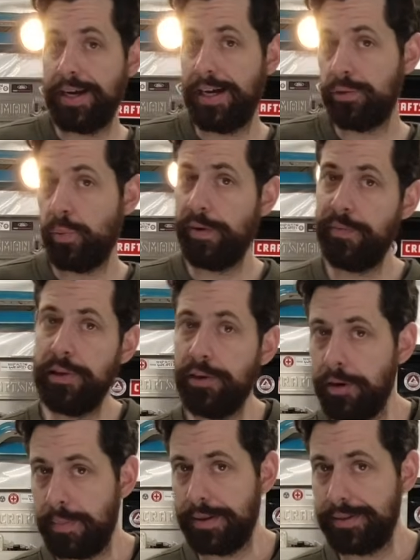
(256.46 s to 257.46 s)
guys, what have we
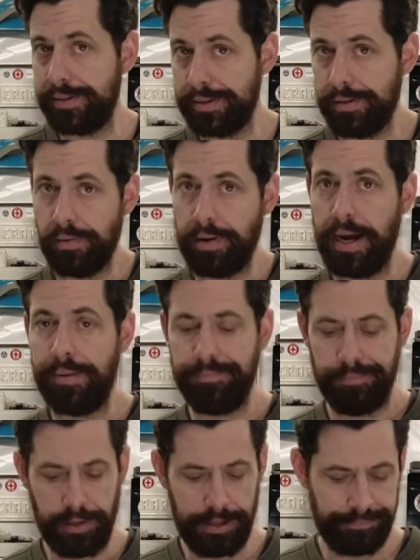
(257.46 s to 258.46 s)
learned about this little guy?
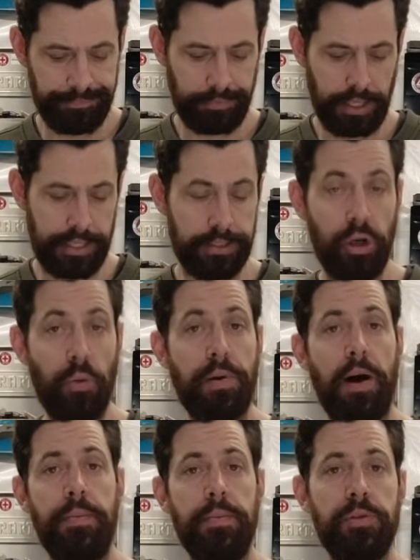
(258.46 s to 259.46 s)
Well, it has no
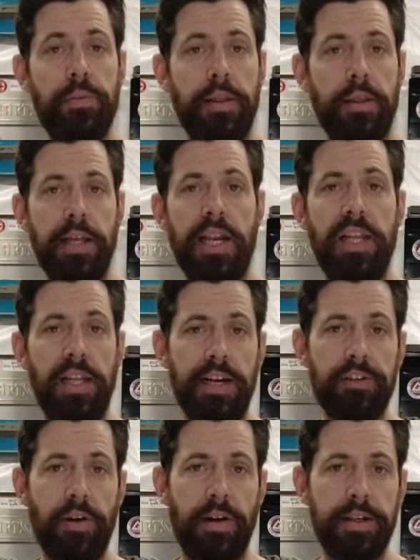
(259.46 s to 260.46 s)
problems with little
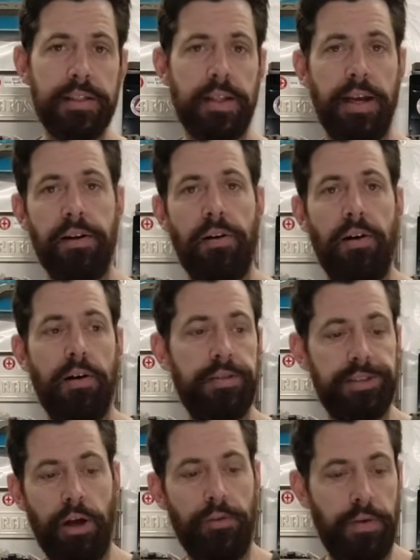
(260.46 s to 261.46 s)
electronics like our
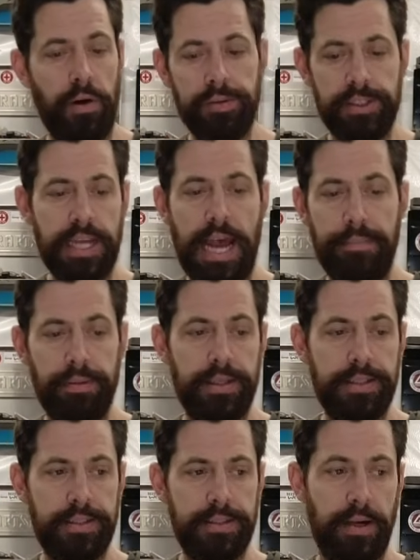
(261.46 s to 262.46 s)
cell phones,
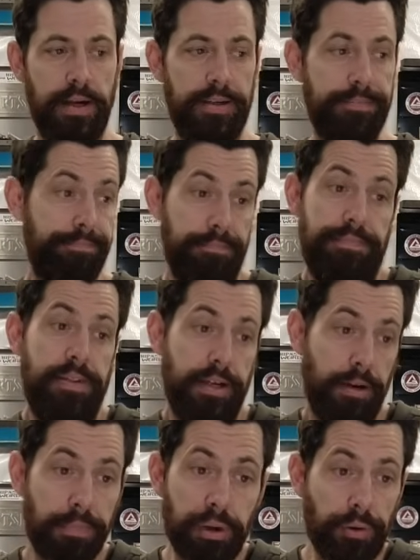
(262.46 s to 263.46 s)
tablets, the
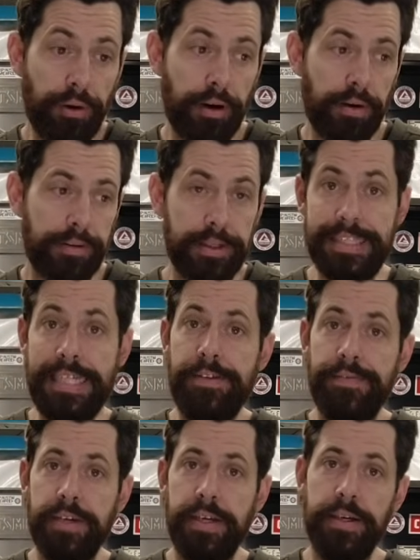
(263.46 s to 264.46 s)
computer, the
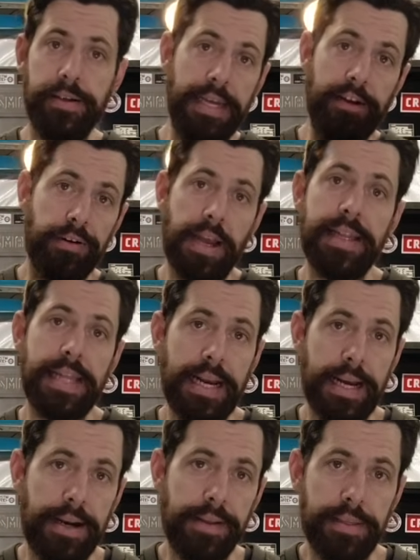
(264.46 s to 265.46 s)
TV, internet, that
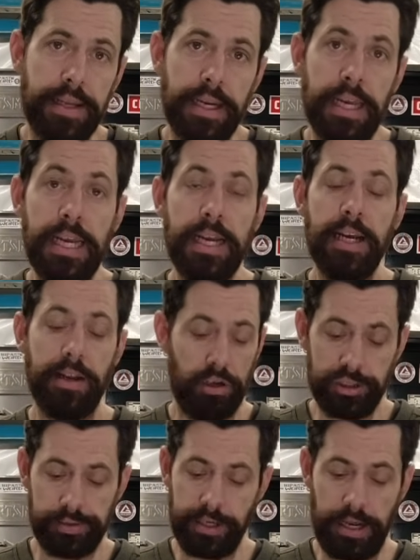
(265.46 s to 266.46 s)
kind of thing. It
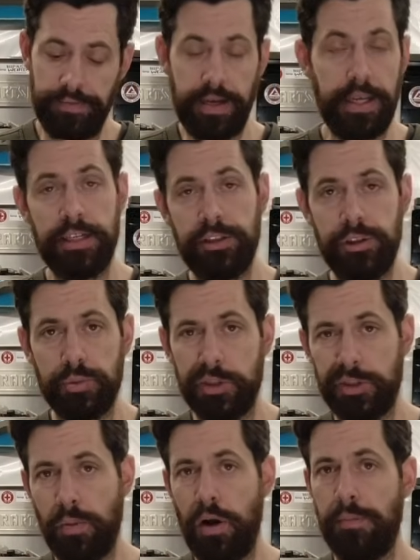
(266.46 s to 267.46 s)
also didn't have any issues with
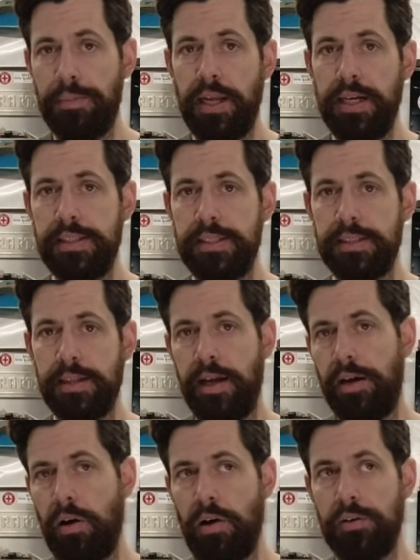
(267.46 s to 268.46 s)
small appliances
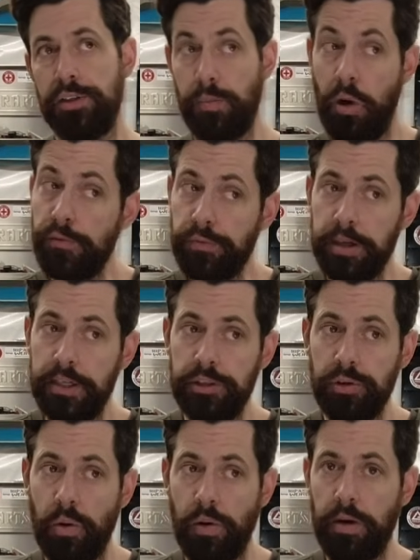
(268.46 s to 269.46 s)
like our small fridge
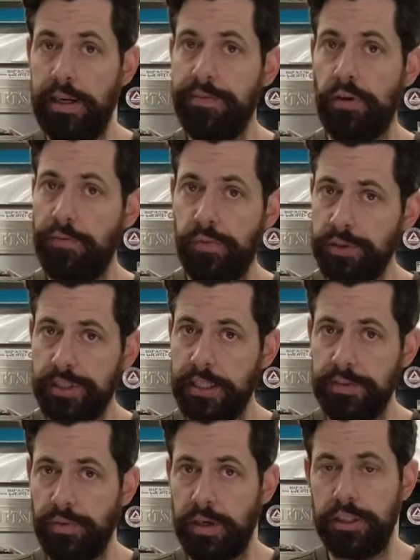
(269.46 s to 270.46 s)
or even our
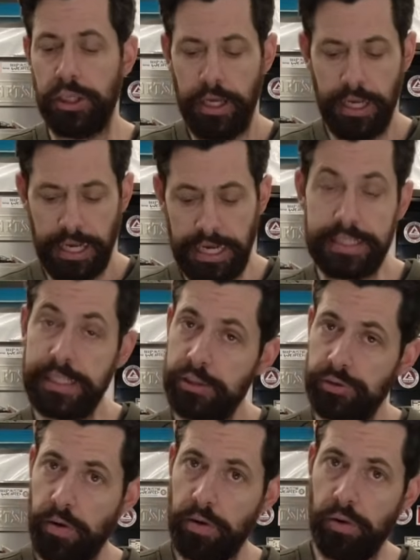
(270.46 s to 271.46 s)
full-size fridge. It did
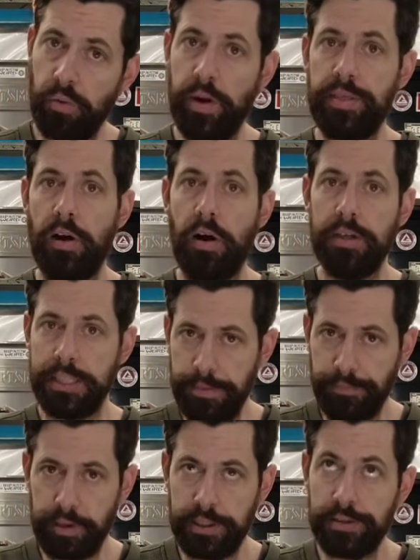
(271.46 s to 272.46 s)
struggle with our deep
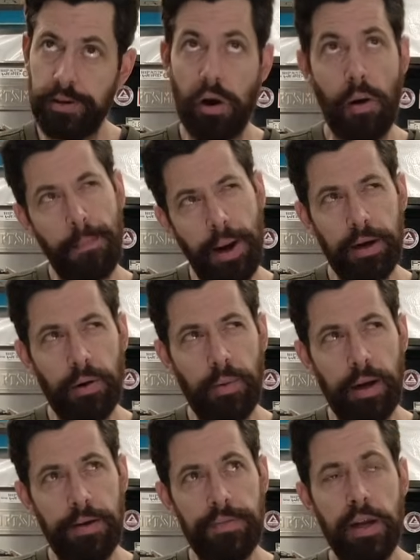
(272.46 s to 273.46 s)
freezer, our
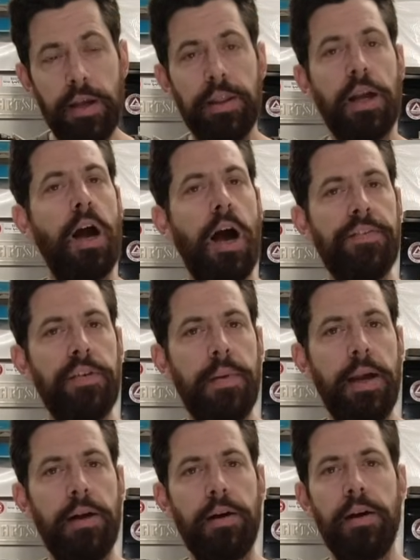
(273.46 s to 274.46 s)
microwave, the coffee
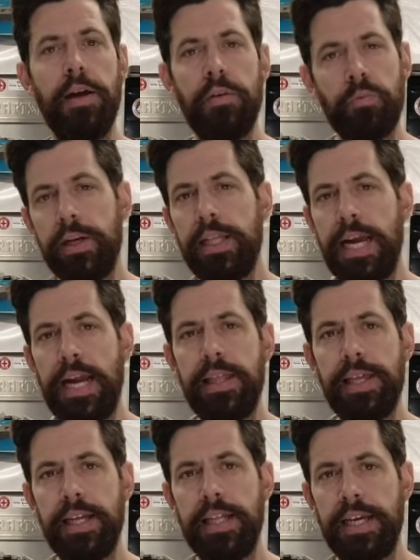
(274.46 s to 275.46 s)
maker. Really
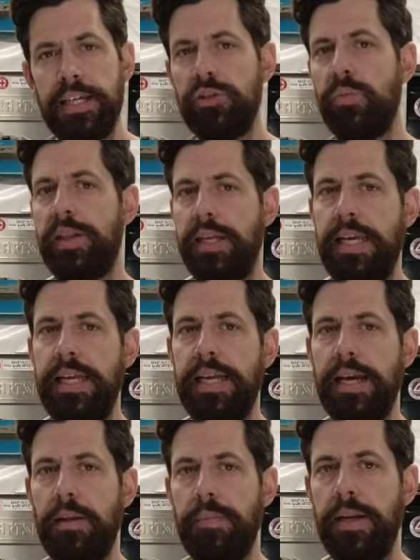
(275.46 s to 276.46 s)
anything in the kitchen with a heating
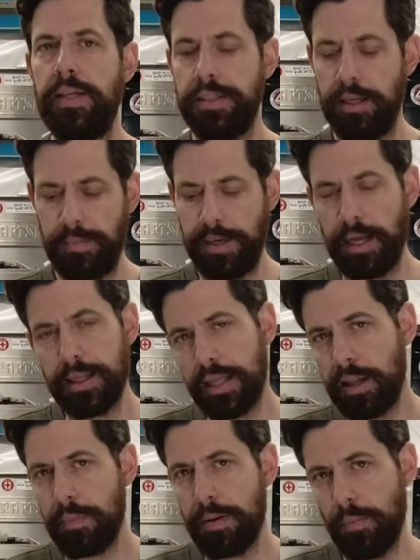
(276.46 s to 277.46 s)
element is going to be a
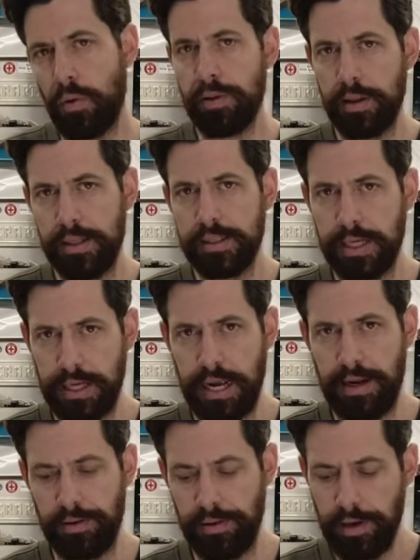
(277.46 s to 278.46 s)
little bit more than this can
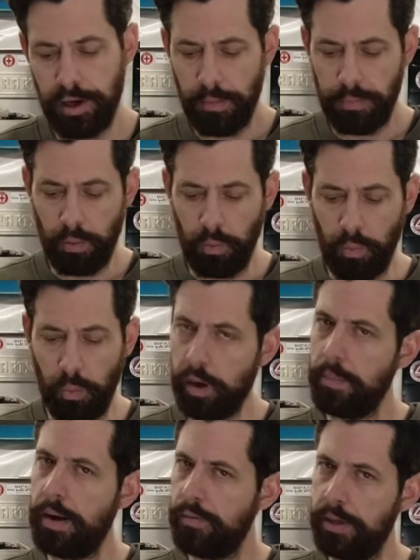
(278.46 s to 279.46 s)
handle. But what
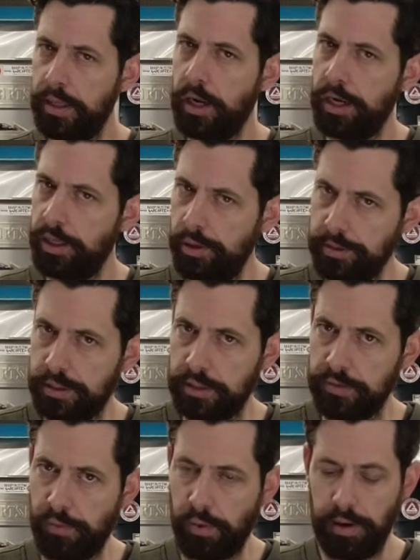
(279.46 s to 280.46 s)
am I really going to use this
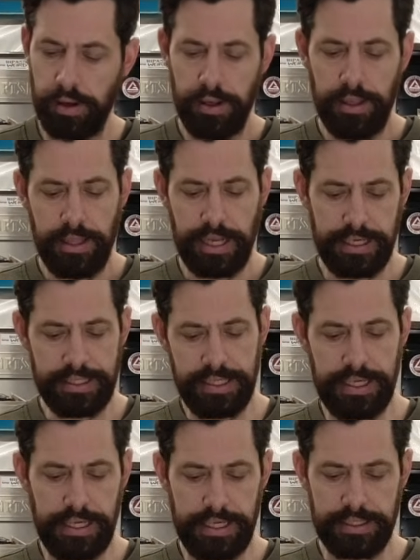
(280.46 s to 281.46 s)
for? The idea
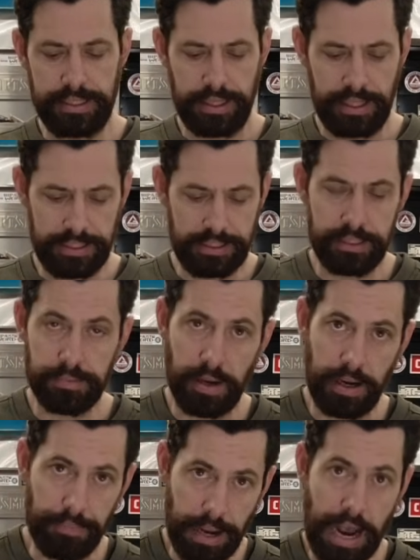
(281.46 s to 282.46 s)
is this is
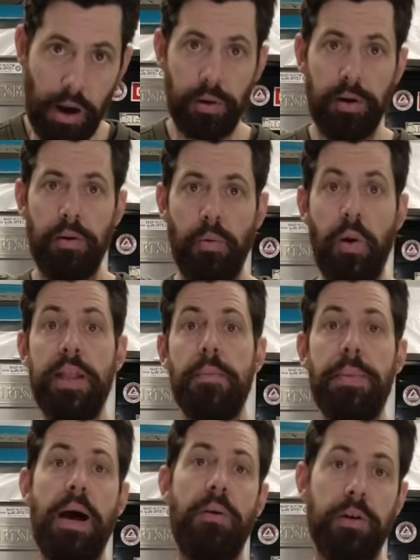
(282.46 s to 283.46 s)
my power when the
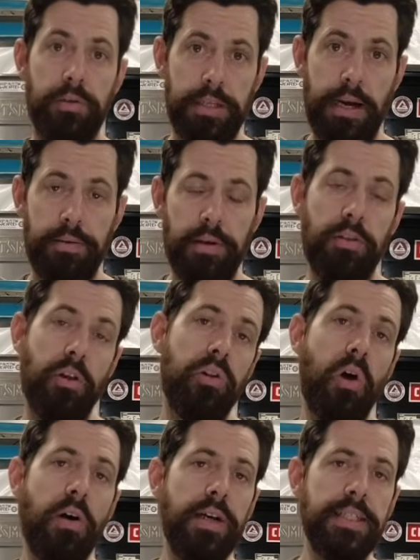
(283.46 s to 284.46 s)
power goes out. The
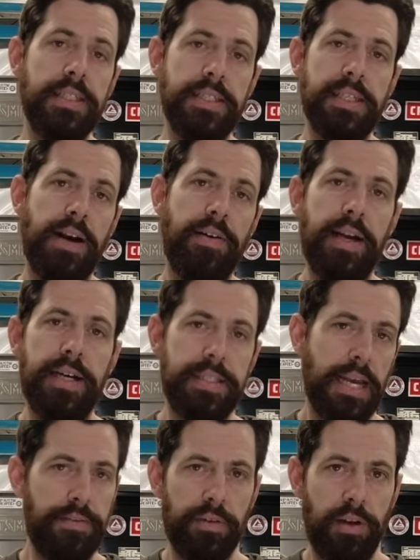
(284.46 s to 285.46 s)
longest this area has
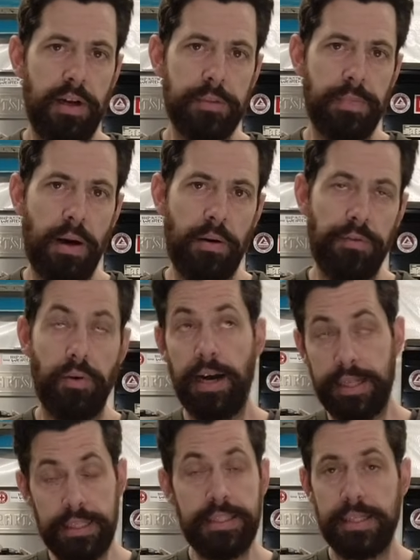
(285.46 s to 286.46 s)
ever lost lost power for,
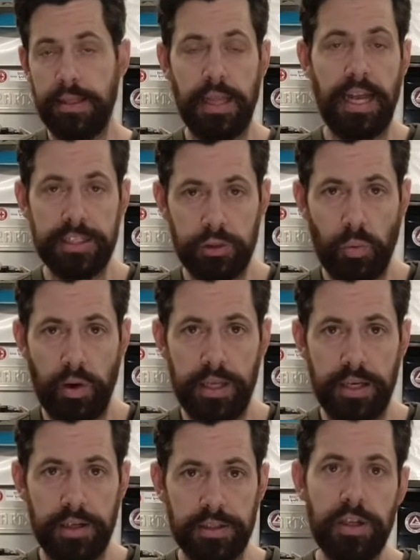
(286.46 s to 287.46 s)
at least in the last 20
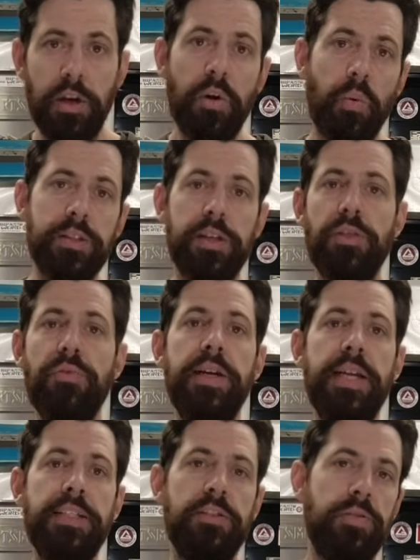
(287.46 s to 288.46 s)
years, was a
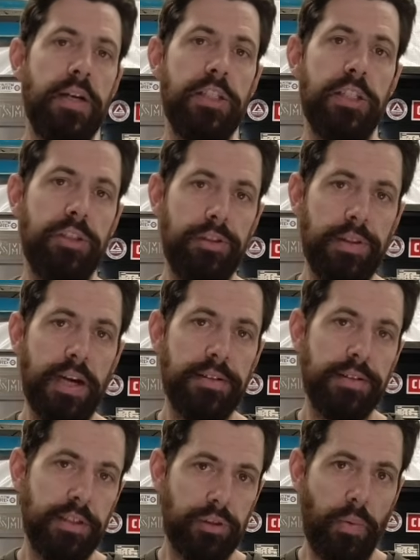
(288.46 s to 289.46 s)
3-day stretch in
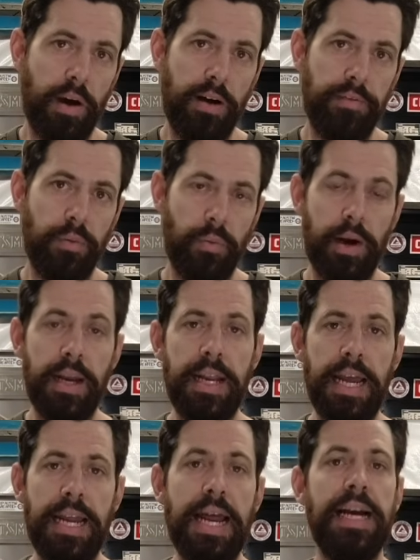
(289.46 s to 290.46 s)
2012 when
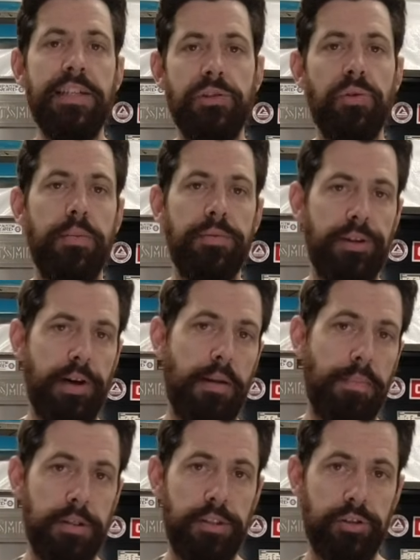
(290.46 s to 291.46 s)
an ice storm took out a
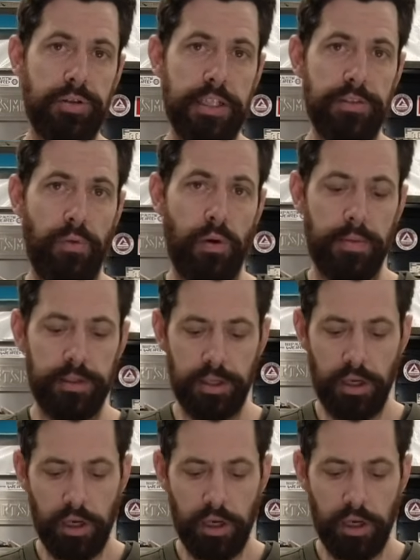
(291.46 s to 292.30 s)
bunch of transformers.